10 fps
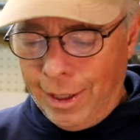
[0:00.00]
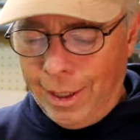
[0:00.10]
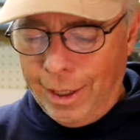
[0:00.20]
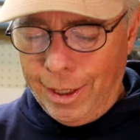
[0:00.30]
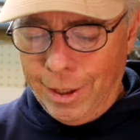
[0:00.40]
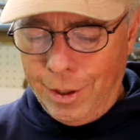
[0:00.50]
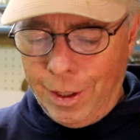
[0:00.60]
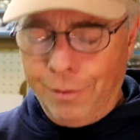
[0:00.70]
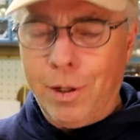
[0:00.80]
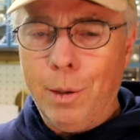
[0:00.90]
and
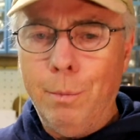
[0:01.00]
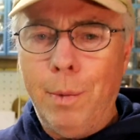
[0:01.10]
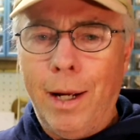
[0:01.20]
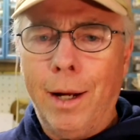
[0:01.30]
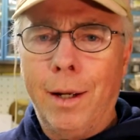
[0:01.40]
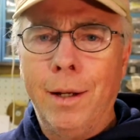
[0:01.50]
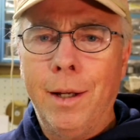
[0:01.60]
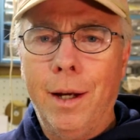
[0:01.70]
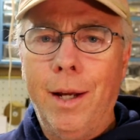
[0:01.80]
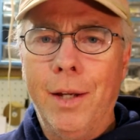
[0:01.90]
have come back
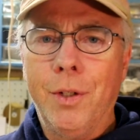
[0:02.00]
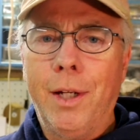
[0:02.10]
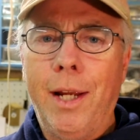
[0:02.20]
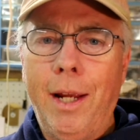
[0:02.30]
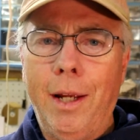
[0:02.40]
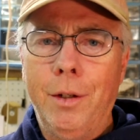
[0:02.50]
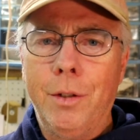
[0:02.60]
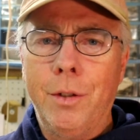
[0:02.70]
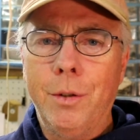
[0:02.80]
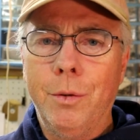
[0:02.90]
as I can
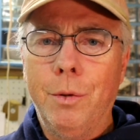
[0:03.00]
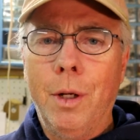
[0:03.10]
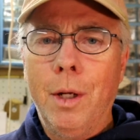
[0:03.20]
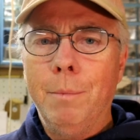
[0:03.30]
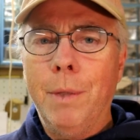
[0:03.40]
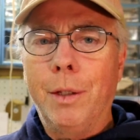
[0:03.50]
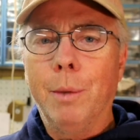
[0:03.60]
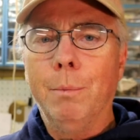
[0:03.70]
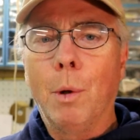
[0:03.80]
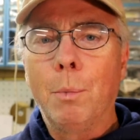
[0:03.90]
to make
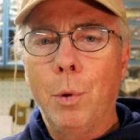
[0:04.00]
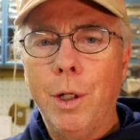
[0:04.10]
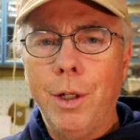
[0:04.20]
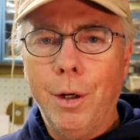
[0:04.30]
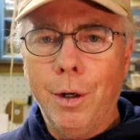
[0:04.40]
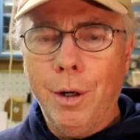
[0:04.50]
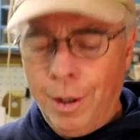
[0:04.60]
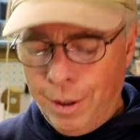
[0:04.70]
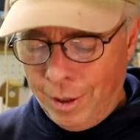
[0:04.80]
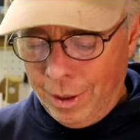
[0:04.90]
them prettier.
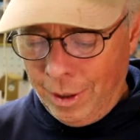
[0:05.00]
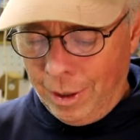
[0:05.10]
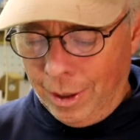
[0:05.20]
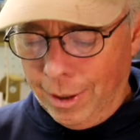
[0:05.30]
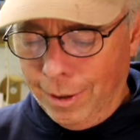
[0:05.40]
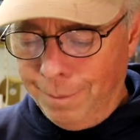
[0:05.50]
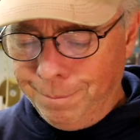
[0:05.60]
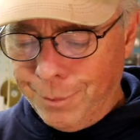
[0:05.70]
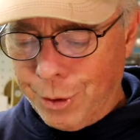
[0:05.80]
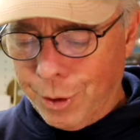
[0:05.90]

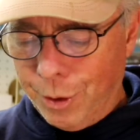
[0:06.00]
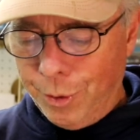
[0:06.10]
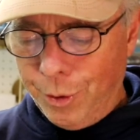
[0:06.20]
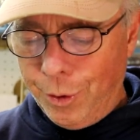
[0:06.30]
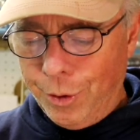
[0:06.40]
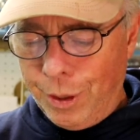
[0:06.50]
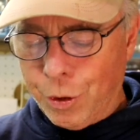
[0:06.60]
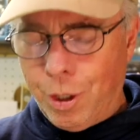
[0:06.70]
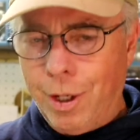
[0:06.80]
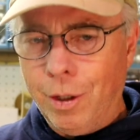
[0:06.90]
So they
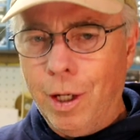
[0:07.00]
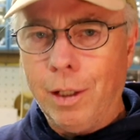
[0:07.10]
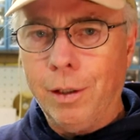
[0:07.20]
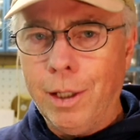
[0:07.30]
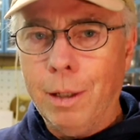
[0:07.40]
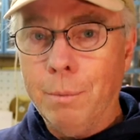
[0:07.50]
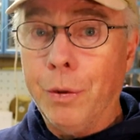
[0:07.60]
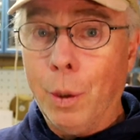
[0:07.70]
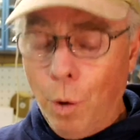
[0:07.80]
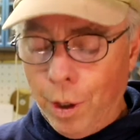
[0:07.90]
start out ugly,
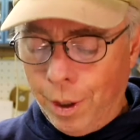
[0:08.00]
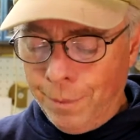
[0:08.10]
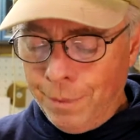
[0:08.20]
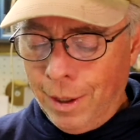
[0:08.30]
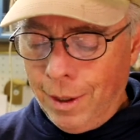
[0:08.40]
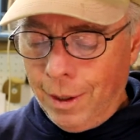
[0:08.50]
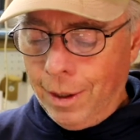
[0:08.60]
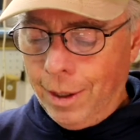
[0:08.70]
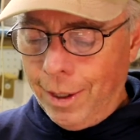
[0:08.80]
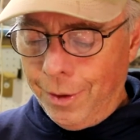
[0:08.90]
but they work.
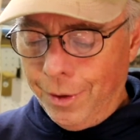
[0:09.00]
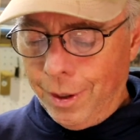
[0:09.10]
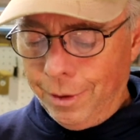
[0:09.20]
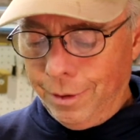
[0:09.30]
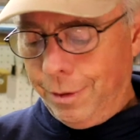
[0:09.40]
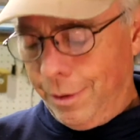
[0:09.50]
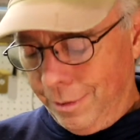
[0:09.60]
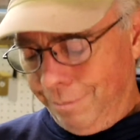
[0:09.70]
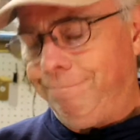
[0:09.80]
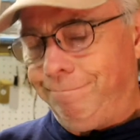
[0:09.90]
And then
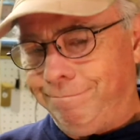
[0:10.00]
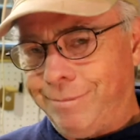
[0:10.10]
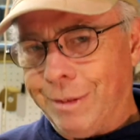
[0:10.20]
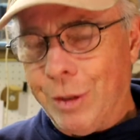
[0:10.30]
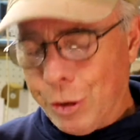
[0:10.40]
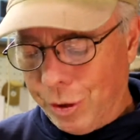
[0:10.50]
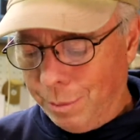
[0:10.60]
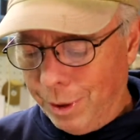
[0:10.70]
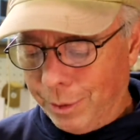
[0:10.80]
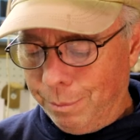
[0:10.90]
eventually
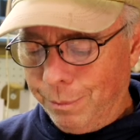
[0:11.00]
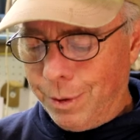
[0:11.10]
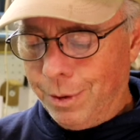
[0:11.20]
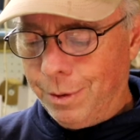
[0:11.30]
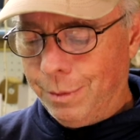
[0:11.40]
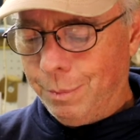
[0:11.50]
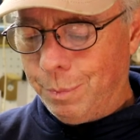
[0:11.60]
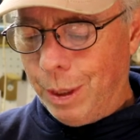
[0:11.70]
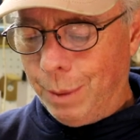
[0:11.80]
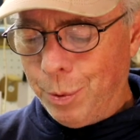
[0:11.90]
I'll make them
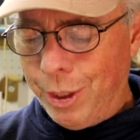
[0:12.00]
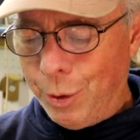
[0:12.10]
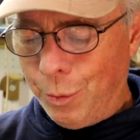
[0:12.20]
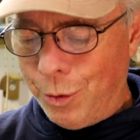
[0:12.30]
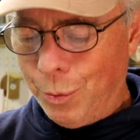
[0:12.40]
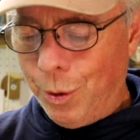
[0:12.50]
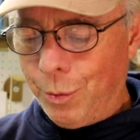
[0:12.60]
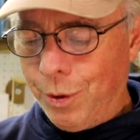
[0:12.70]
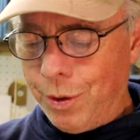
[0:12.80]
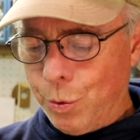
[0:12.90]
pretty to
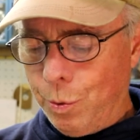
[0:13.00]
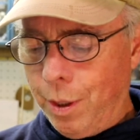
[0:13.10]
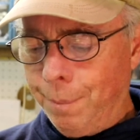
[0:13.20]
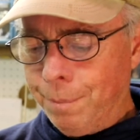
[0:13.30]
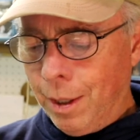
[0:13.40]
work with as well.